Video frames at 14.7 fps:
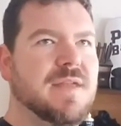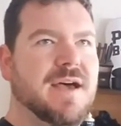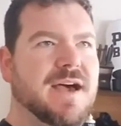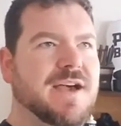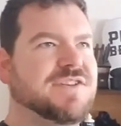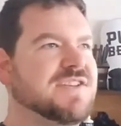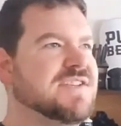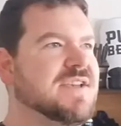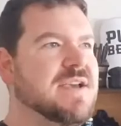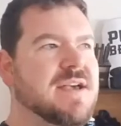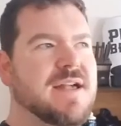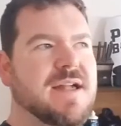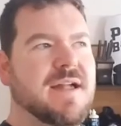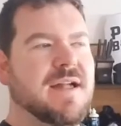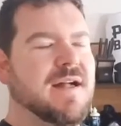I just
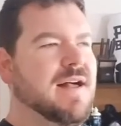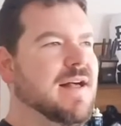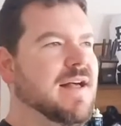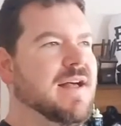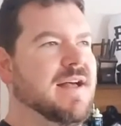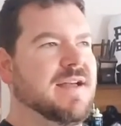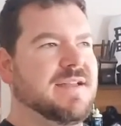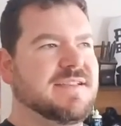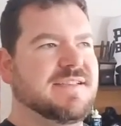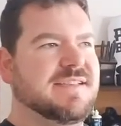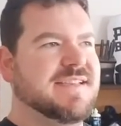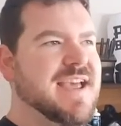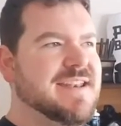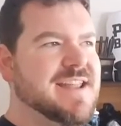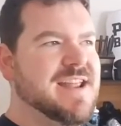uh,
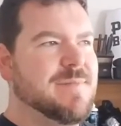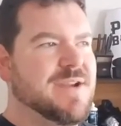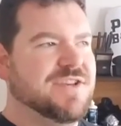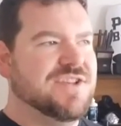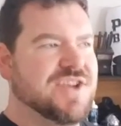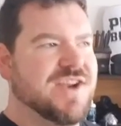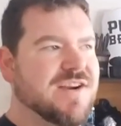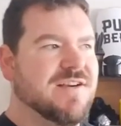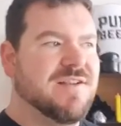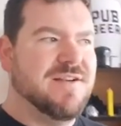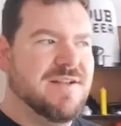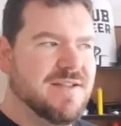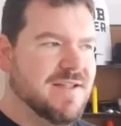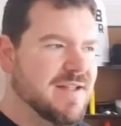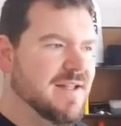sat down in my
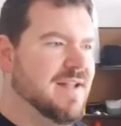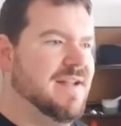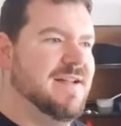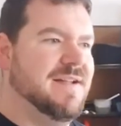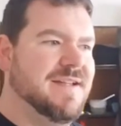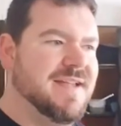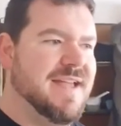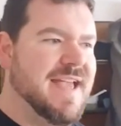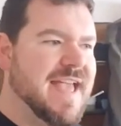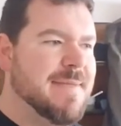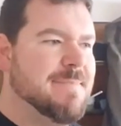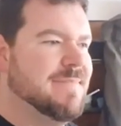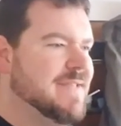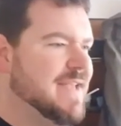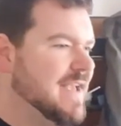chair, uh,
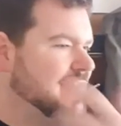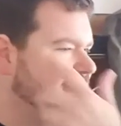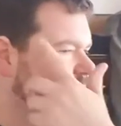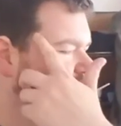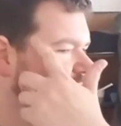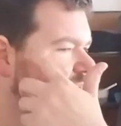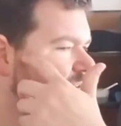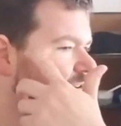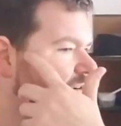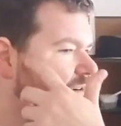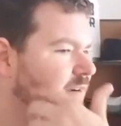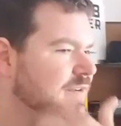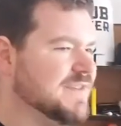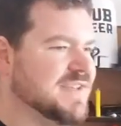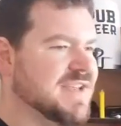ate ate some
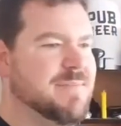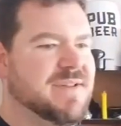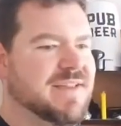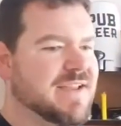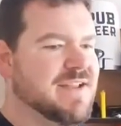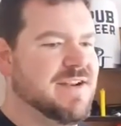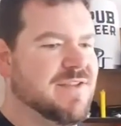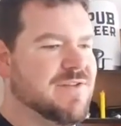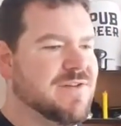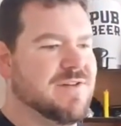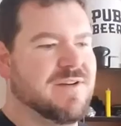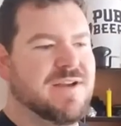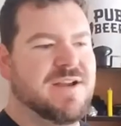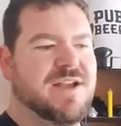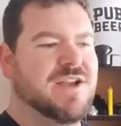dinner. It was gonna be like
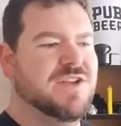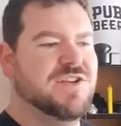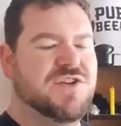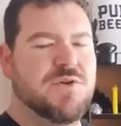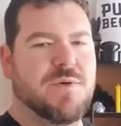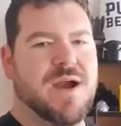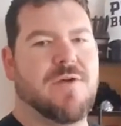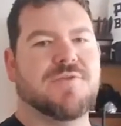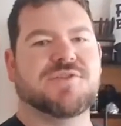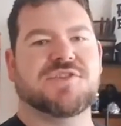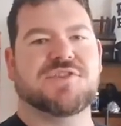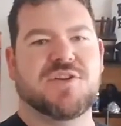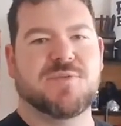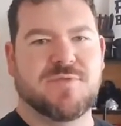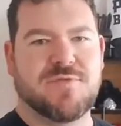another two hours or
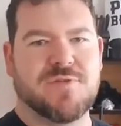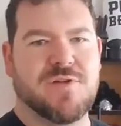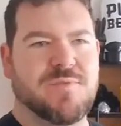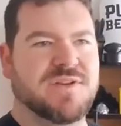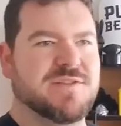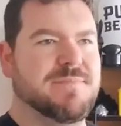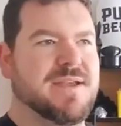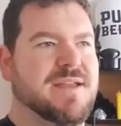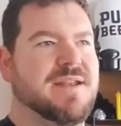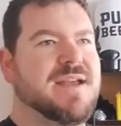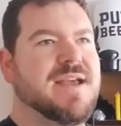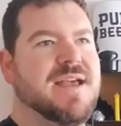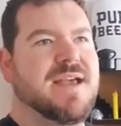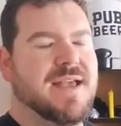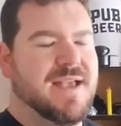so before I went to bed.
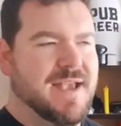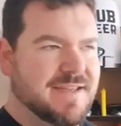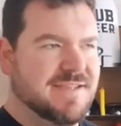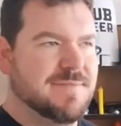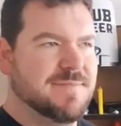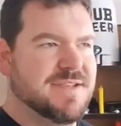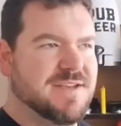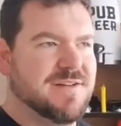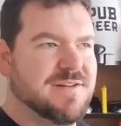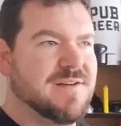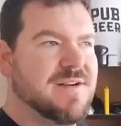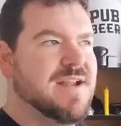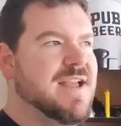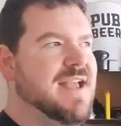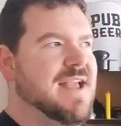Ate some
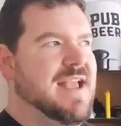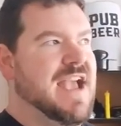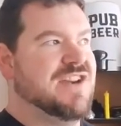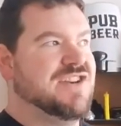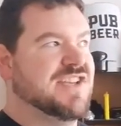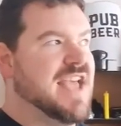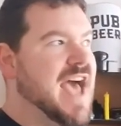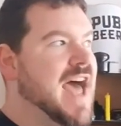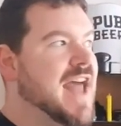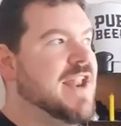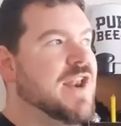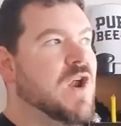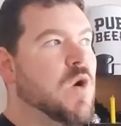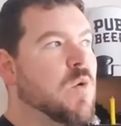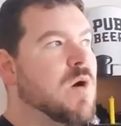dinner, and just out
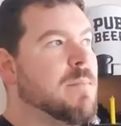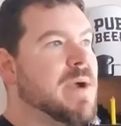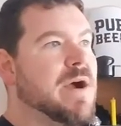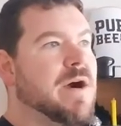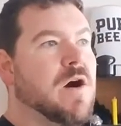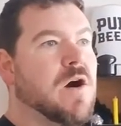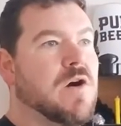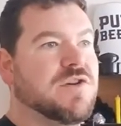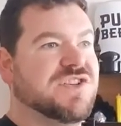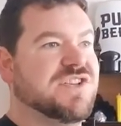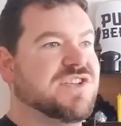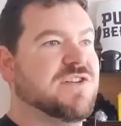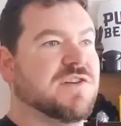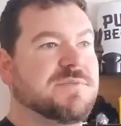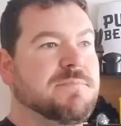of nowhere, my heart just
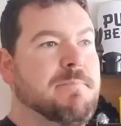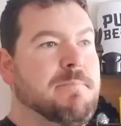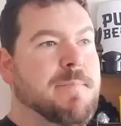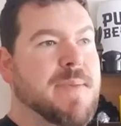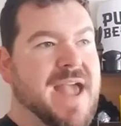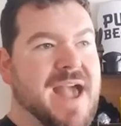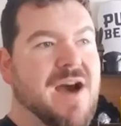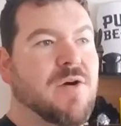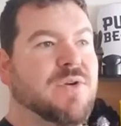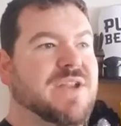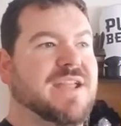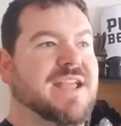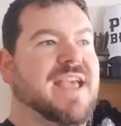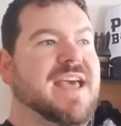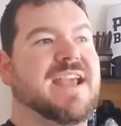starts
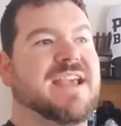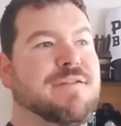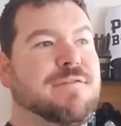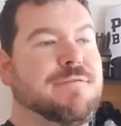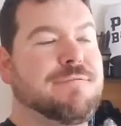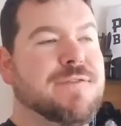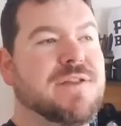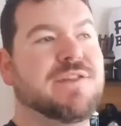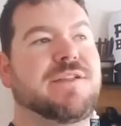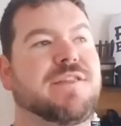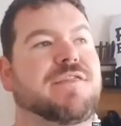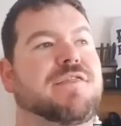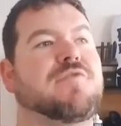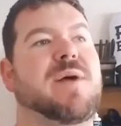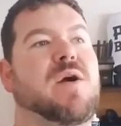pounding, and I can feel it
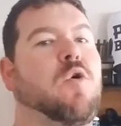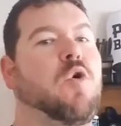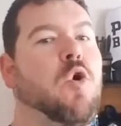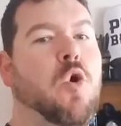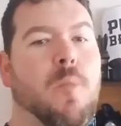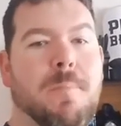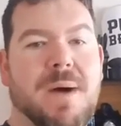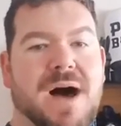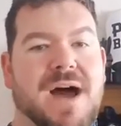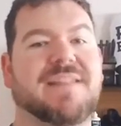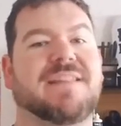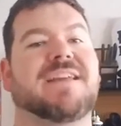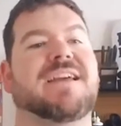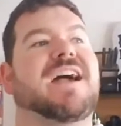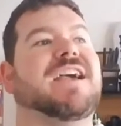through my whole
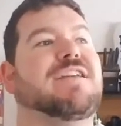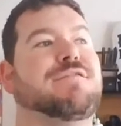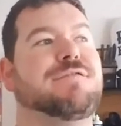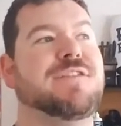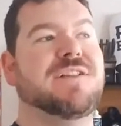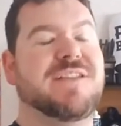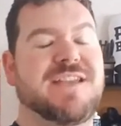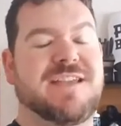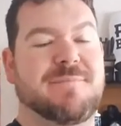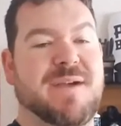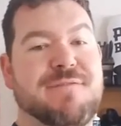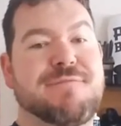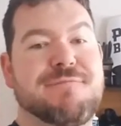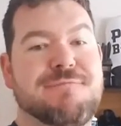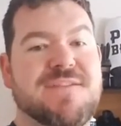body. Like I could feel it in my
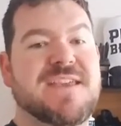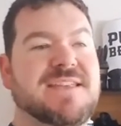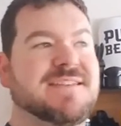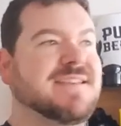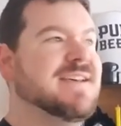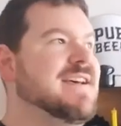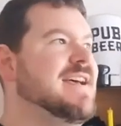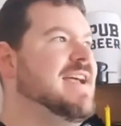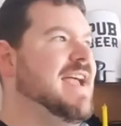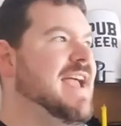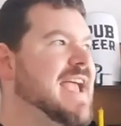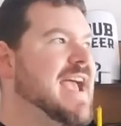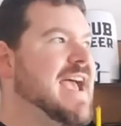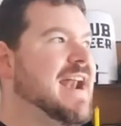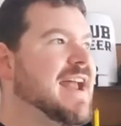feet,
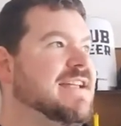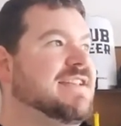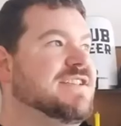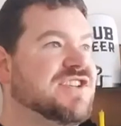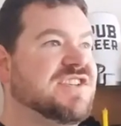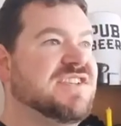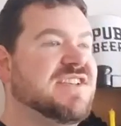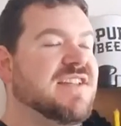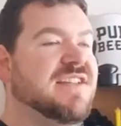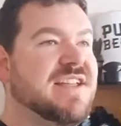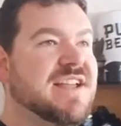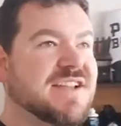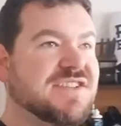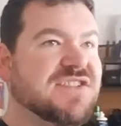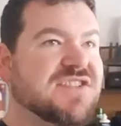and I just suddenly
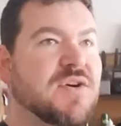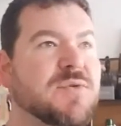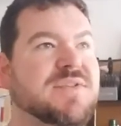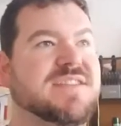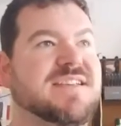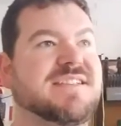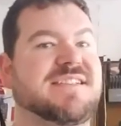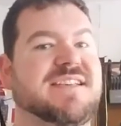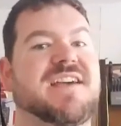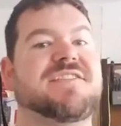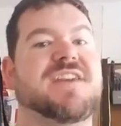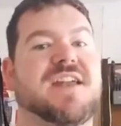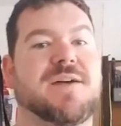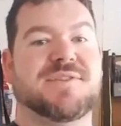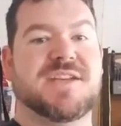got so dizzy. I
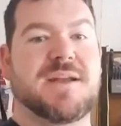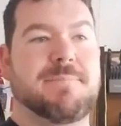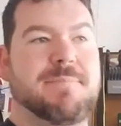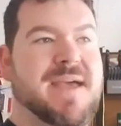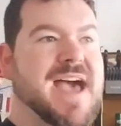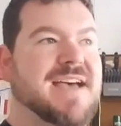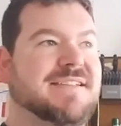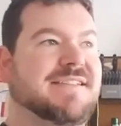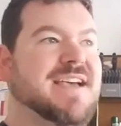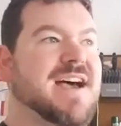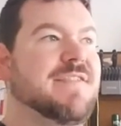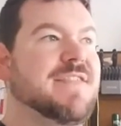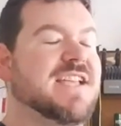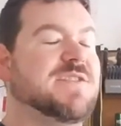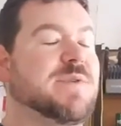thought I was gonna pass
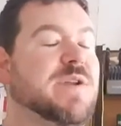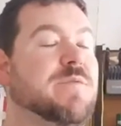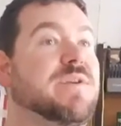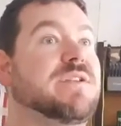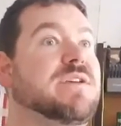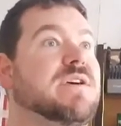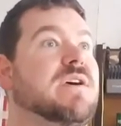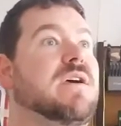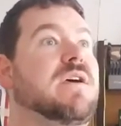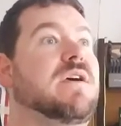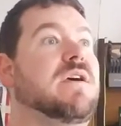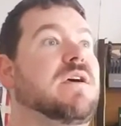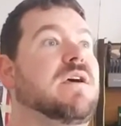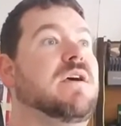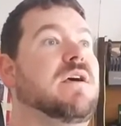out, and that's when I went
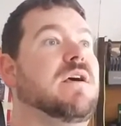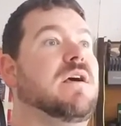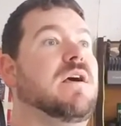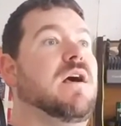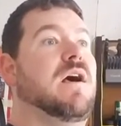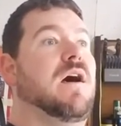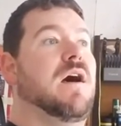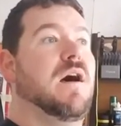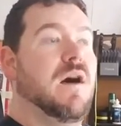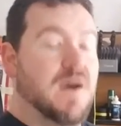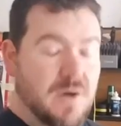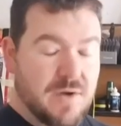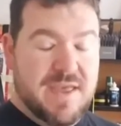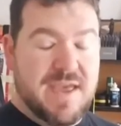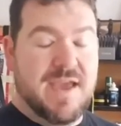
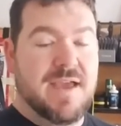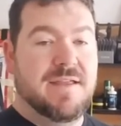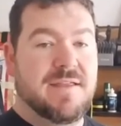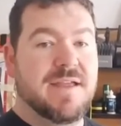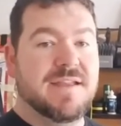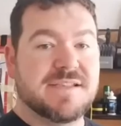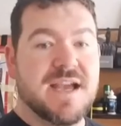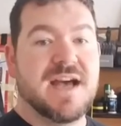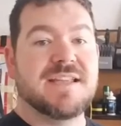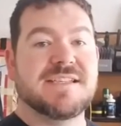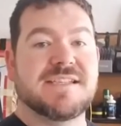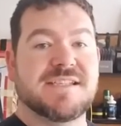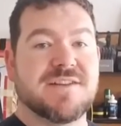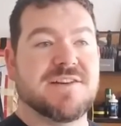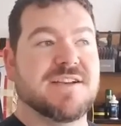okay, it's gotten
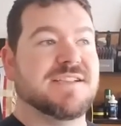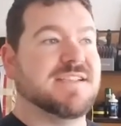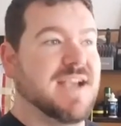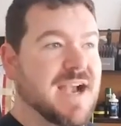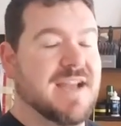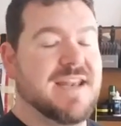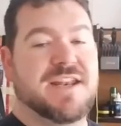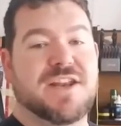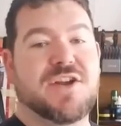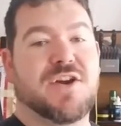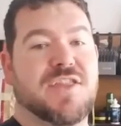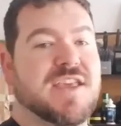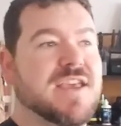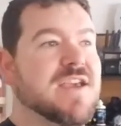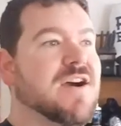serious. I need to go
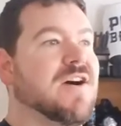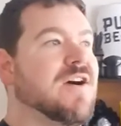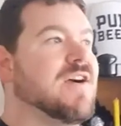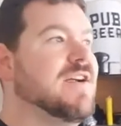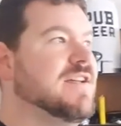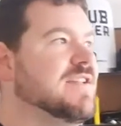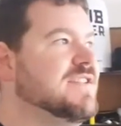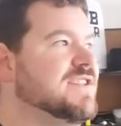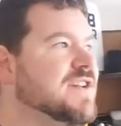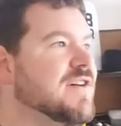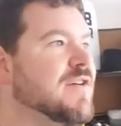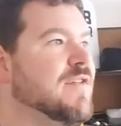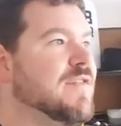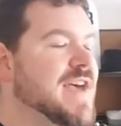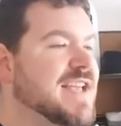to the ER.
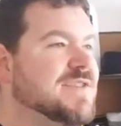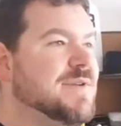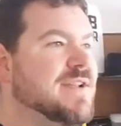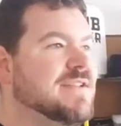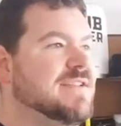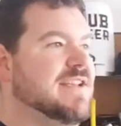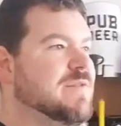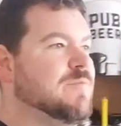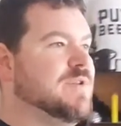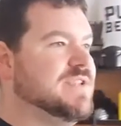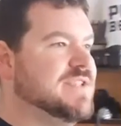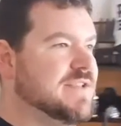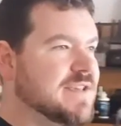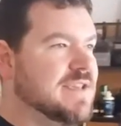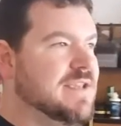So that's what I did.
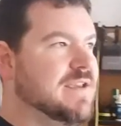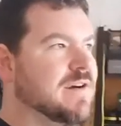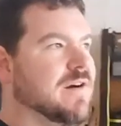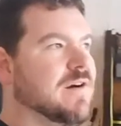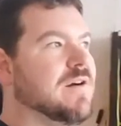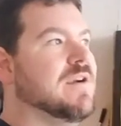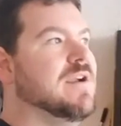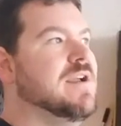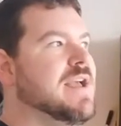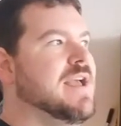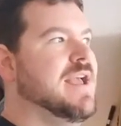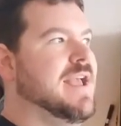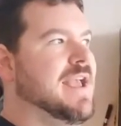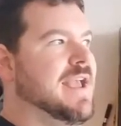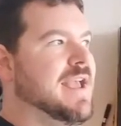Went to the ER
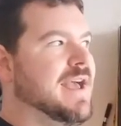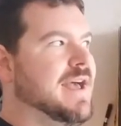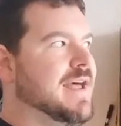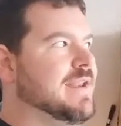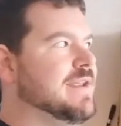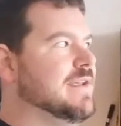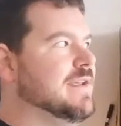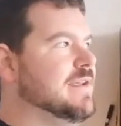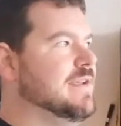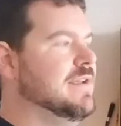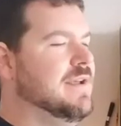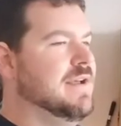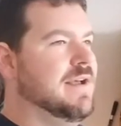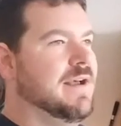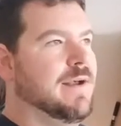and
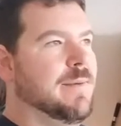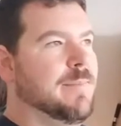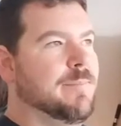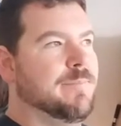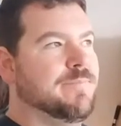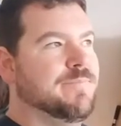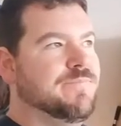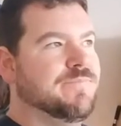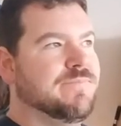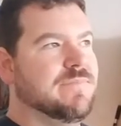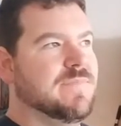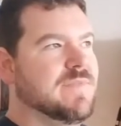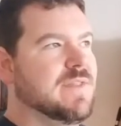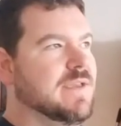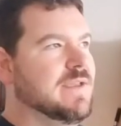um,
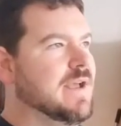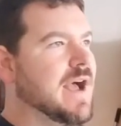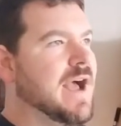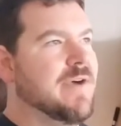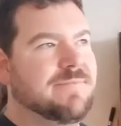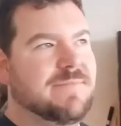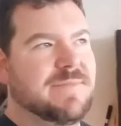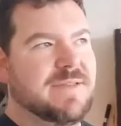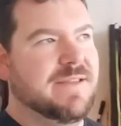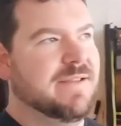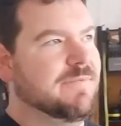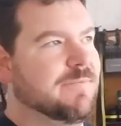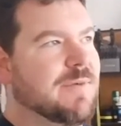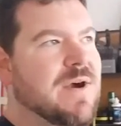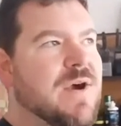I
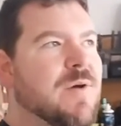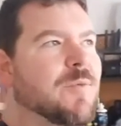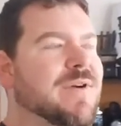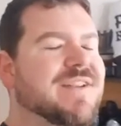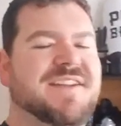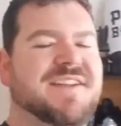one